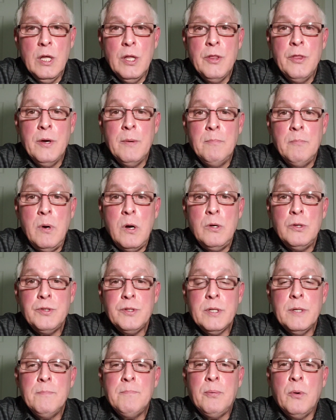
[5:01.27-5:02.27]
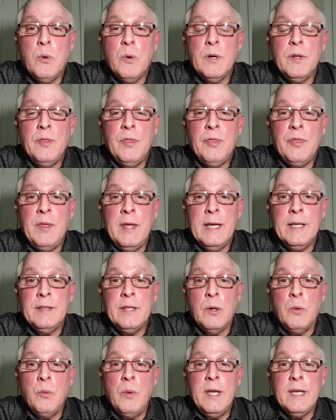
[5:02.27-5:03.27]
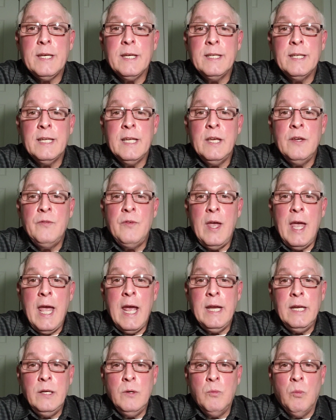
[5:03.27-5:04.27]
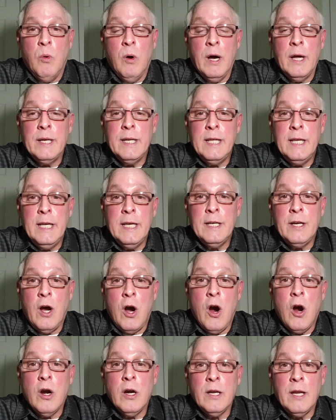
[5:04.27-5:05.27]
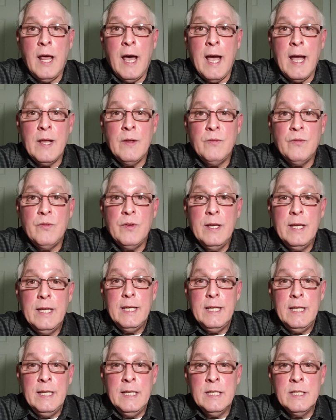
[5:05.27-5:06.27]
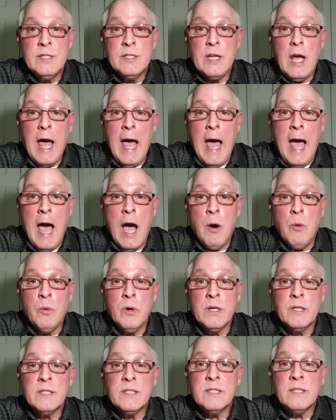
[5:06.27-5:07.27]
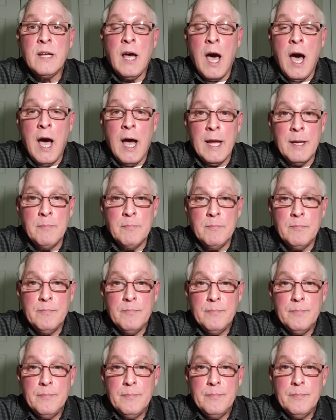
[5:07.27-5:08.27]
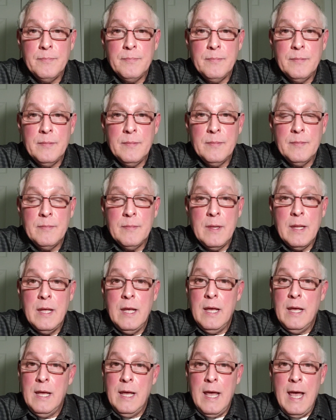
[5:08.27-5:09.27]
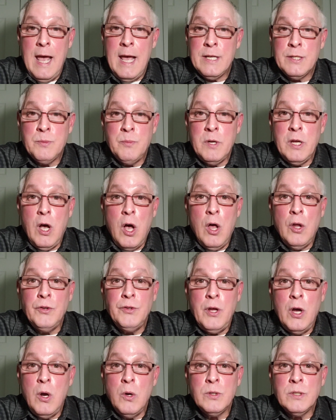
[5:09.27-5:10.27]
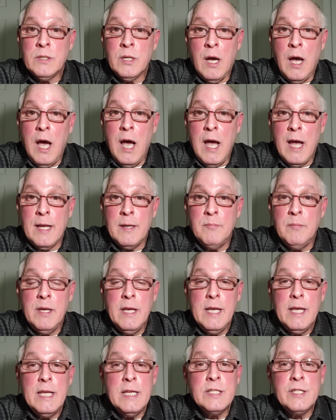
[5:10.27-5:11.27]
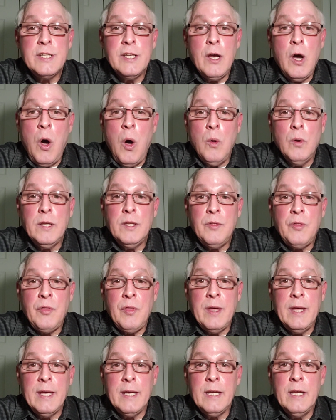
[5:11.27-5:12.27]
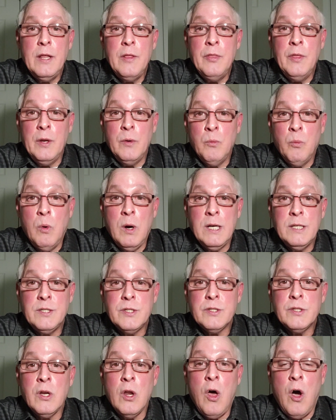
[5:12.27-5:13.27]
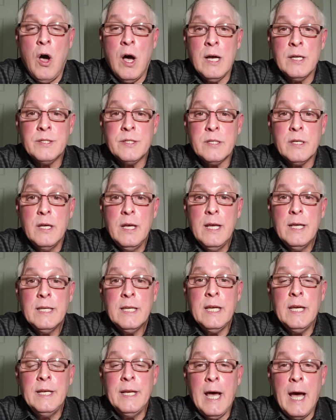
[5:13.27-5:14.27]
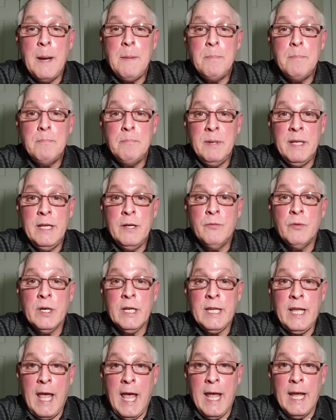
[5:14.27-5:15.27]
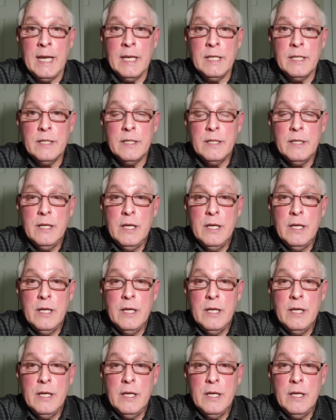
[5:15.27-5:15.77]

The most important thing that we can give anyone in our life is our time. As we all know, time is the only thing that once lost cannot be regained.